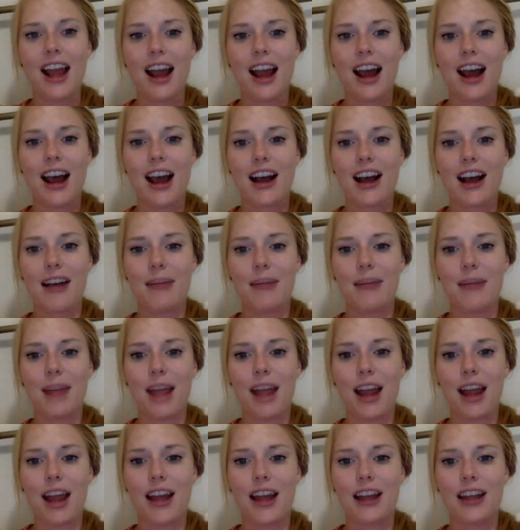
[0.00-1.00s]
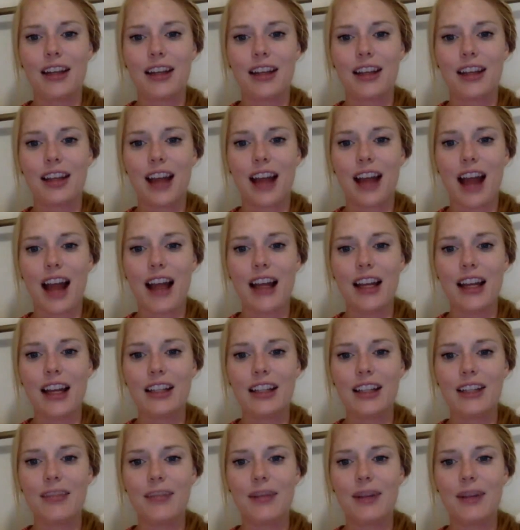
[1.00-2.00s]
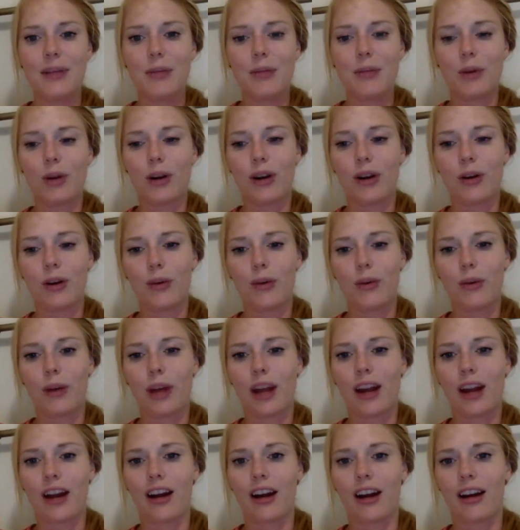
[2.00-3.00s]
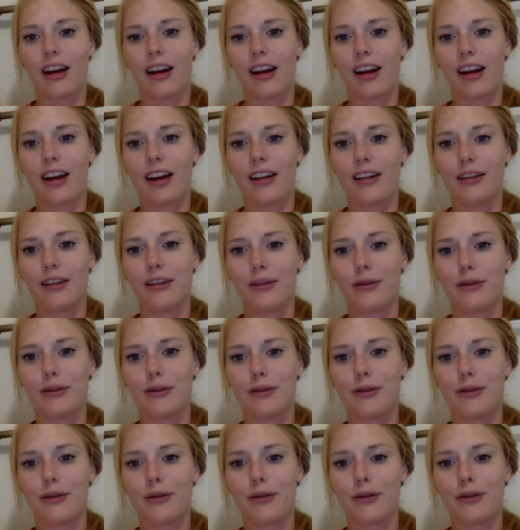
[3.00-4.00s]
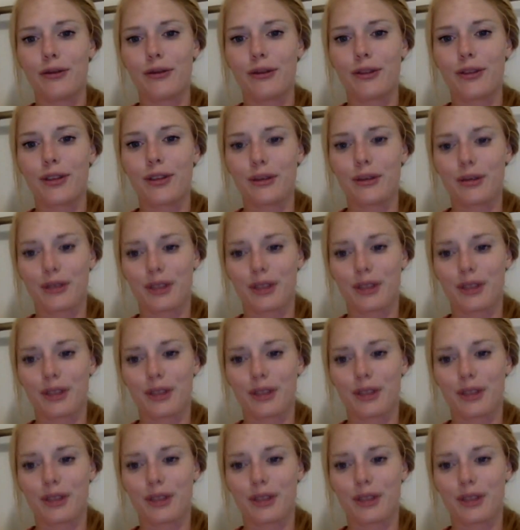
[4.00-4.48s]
Um, and that I need to be more aware of those